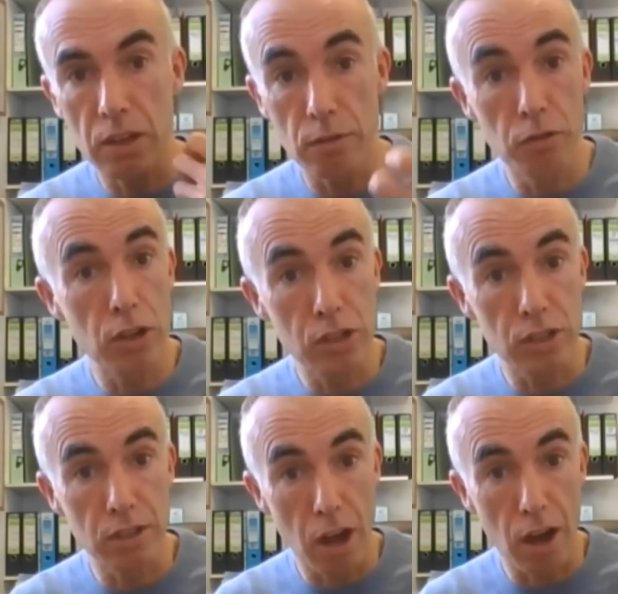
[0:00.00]

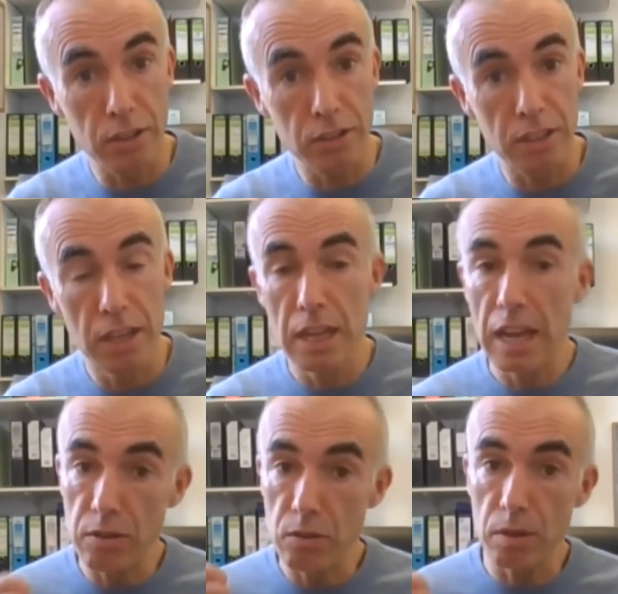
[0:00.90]
conversion ask,
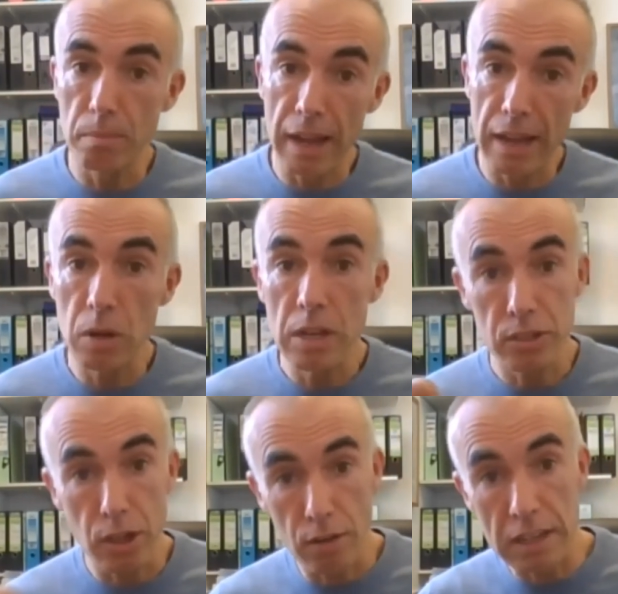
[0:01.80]
and you can mail
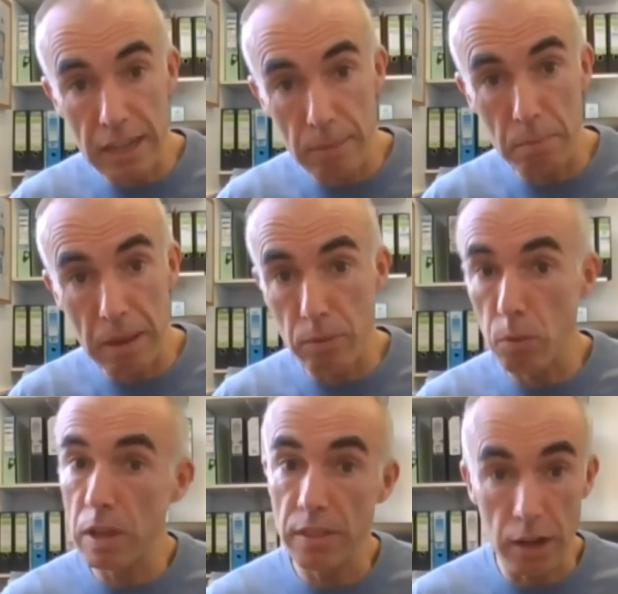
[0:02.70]
direct debit people
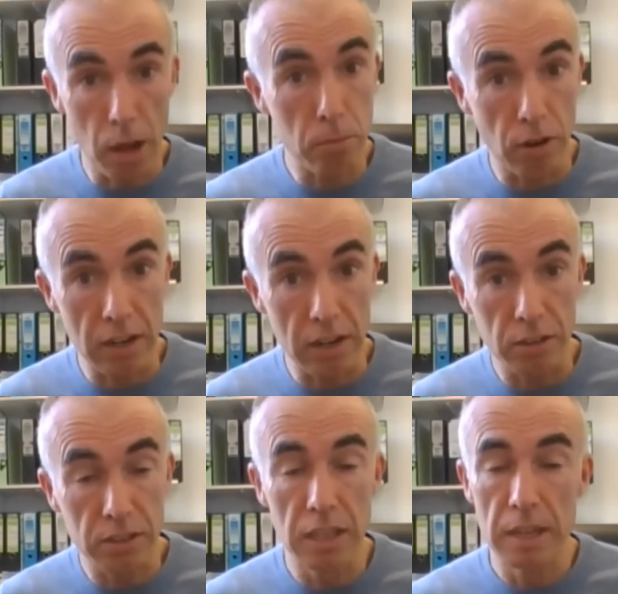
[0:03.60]
with an upgrade
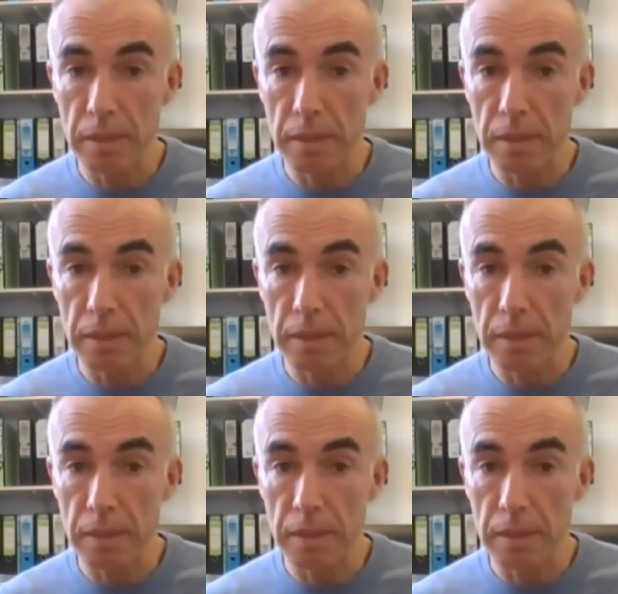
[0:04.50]
ask.